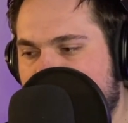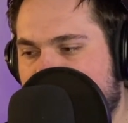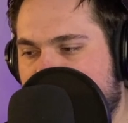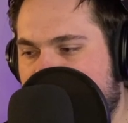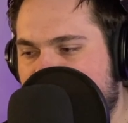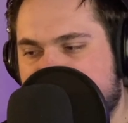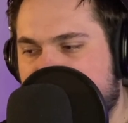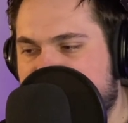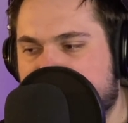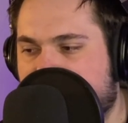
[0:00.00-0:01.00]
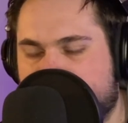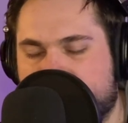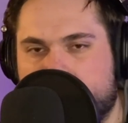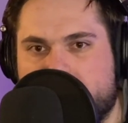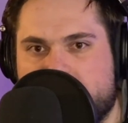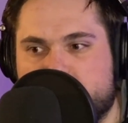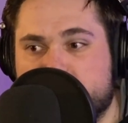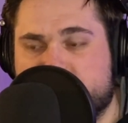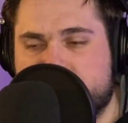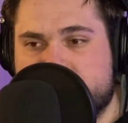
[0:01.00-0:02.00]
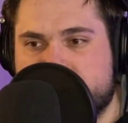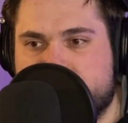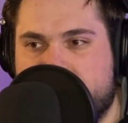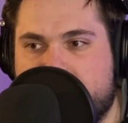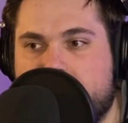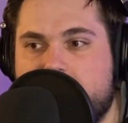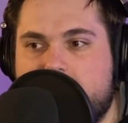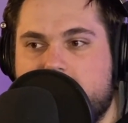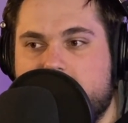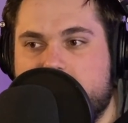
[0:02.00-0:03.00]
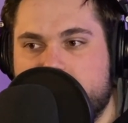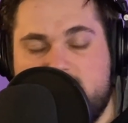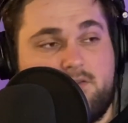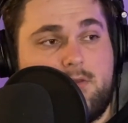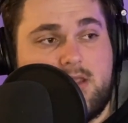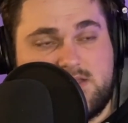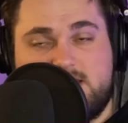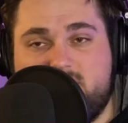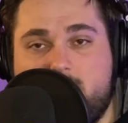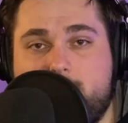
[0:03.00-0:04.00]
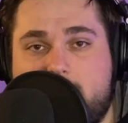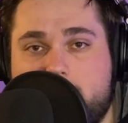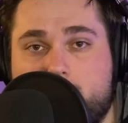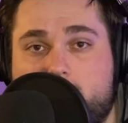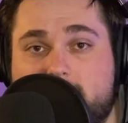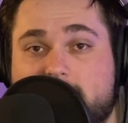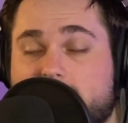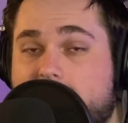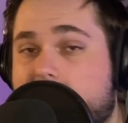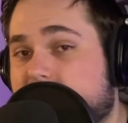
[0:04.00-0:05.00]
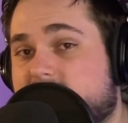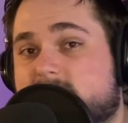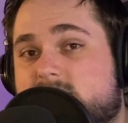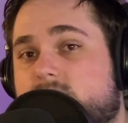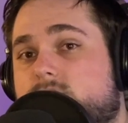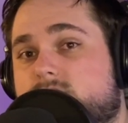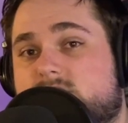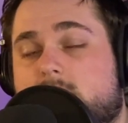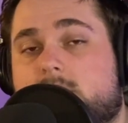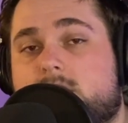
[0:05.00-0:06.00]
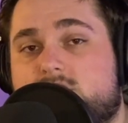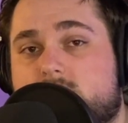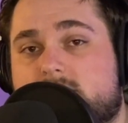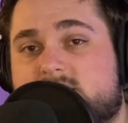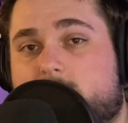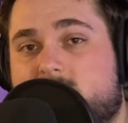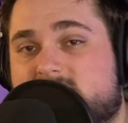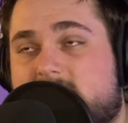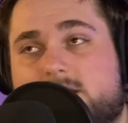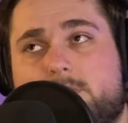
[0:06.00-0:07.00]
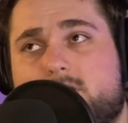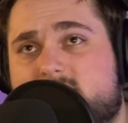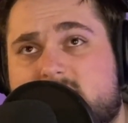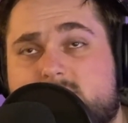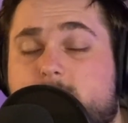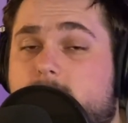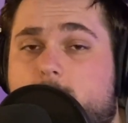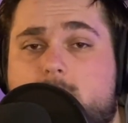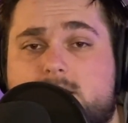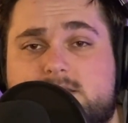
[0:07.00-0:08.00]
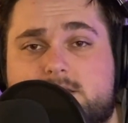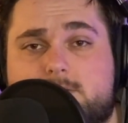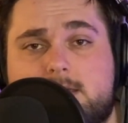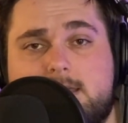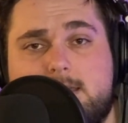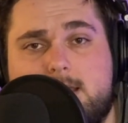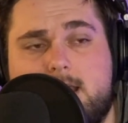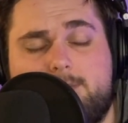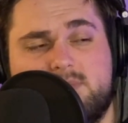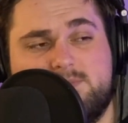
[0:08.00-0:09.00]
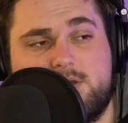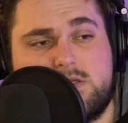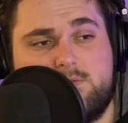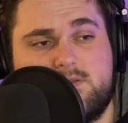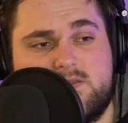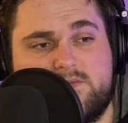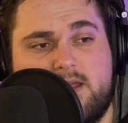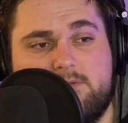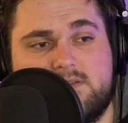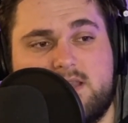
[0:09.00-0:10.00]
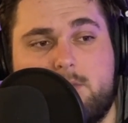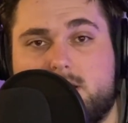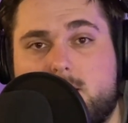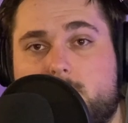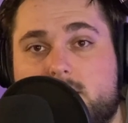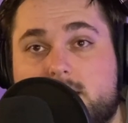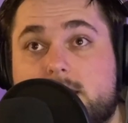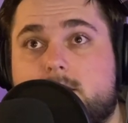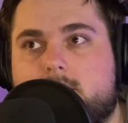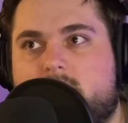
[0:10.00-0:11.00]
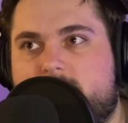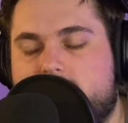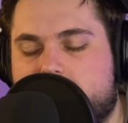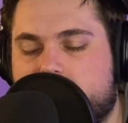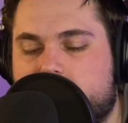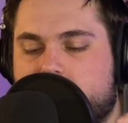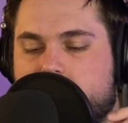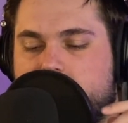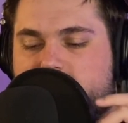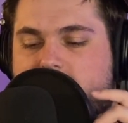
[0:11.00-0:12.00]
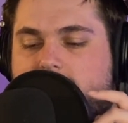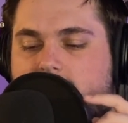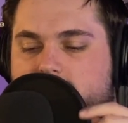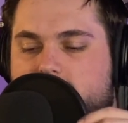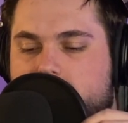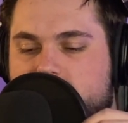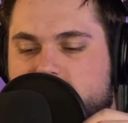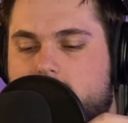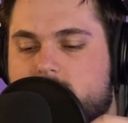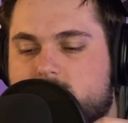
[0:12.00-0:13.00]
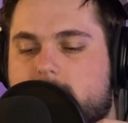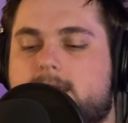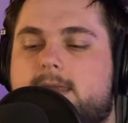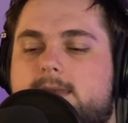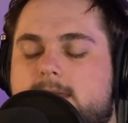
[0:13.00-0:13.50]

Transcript: it's incredible what animals can do, and it's even better when it allows us to start enjoying sports like we all desperately want to, especially with this virus coming up on a year of being effective in this country, and